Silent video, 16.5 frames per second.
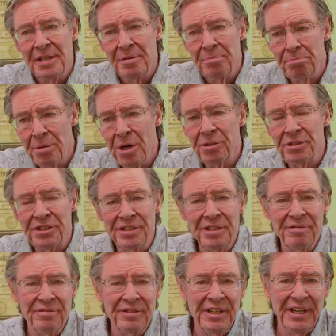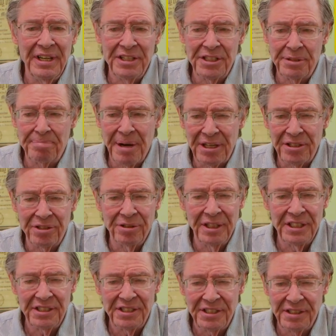most of the
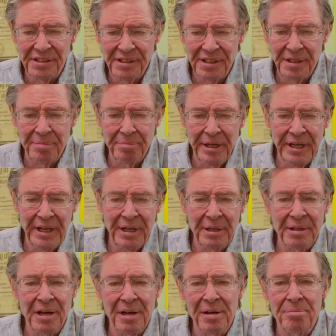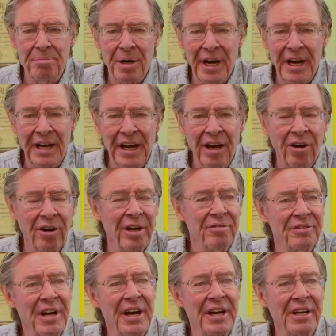specialists, meaning my area
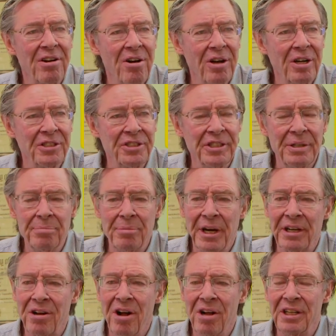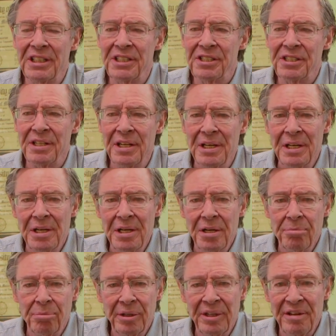of gynecology and my colleagues,
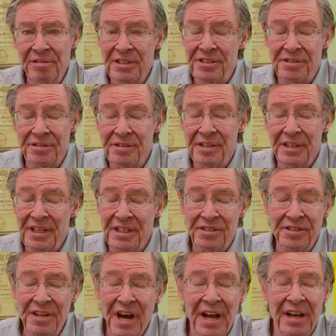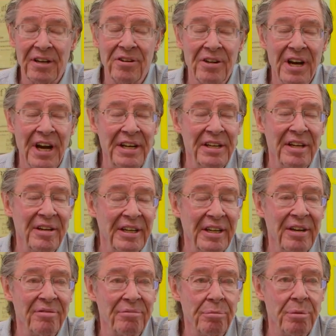believe it's not a good idea to
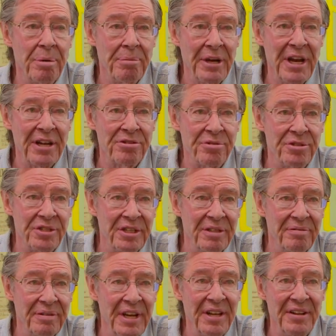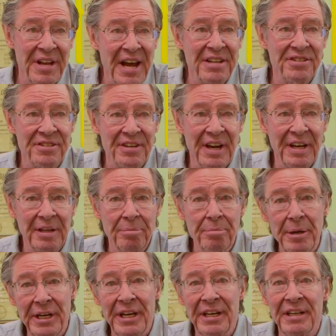give women estrogen in that setting,
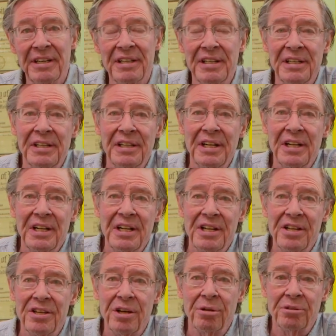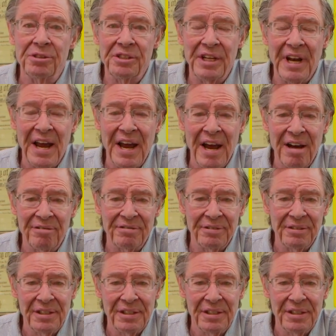meaning those that have